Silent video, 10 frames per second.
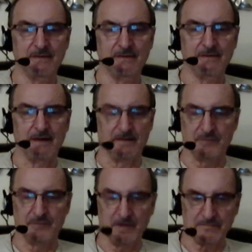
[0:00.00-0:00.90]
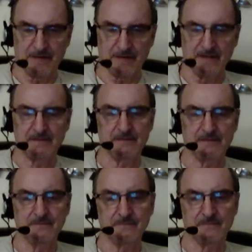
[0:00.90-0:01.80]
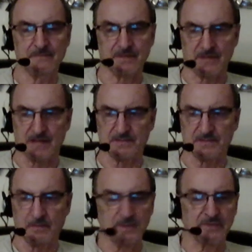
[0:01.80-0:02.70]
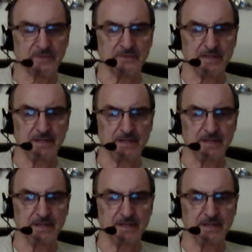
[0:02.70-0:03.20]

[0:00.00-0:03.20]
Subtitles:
And if you have faith the size of a mustard seed,